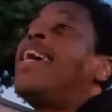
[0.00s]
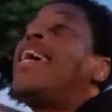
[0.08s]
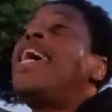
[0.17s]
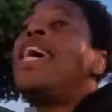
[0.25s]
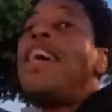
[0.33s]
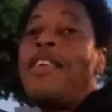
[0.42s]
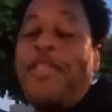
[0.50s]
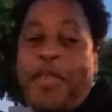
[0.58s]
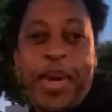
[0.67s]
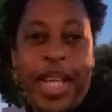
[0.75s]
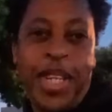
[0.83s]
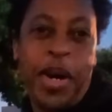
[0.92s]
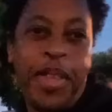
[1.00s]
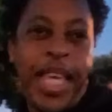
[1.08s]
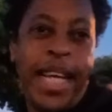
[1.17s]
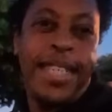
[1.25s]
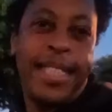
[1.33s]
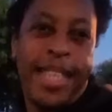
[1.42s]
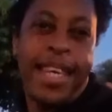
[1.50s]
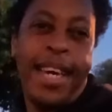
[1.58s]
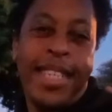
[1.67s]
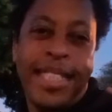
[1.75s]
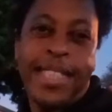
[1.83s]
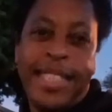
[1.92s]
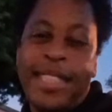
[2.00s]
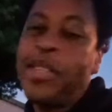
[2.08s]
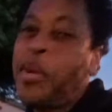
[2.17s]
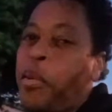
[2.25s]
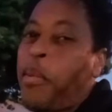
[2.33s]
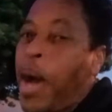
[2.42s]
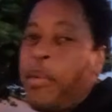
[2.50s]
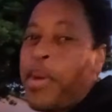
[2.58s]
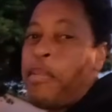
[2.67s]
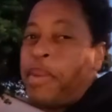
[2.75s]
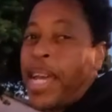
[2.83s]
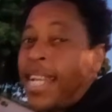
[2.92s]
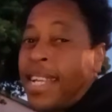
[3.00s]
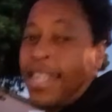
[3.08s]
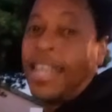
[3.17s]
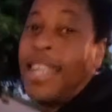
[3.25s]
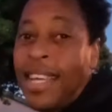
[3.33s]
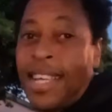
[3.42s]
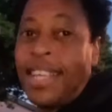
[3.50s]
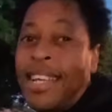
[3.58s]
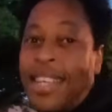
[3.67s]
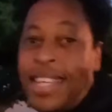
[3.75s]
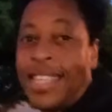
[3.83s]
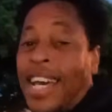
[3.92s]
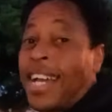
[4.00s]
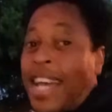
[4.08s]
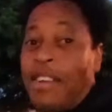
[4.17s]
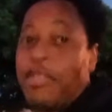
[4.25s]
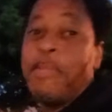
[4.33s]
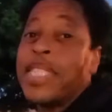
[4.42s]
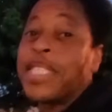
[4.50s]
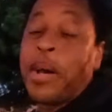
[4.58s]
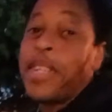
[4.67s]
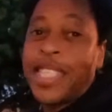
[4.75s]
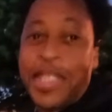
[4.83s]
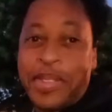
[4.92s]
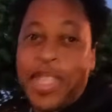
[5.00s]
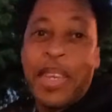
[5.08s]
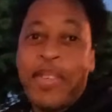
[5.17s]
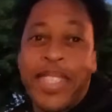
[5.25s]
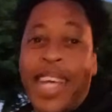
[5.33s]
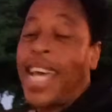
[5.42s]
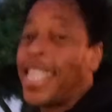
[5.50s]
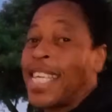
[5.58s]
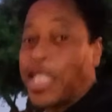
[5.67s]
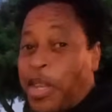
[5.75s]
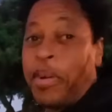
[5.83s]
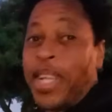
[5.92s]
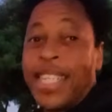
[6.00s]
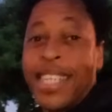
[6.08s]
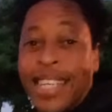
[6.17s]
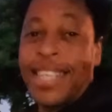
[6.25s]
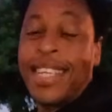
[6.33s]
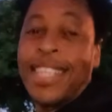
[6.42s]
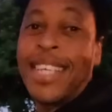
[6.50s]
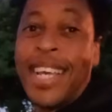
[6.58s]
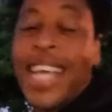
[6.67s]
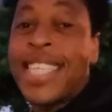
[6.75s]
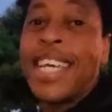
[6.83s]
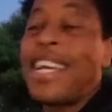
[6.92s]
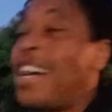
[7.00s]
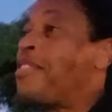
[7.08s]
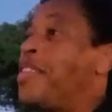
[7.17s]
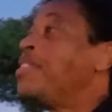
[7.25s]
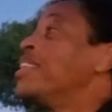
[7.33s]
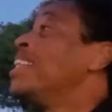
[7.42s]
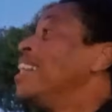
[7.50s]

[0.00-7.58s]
if we know that is the case, why are we complaining? The government sold it to them. It's not like they stole it. It's the government.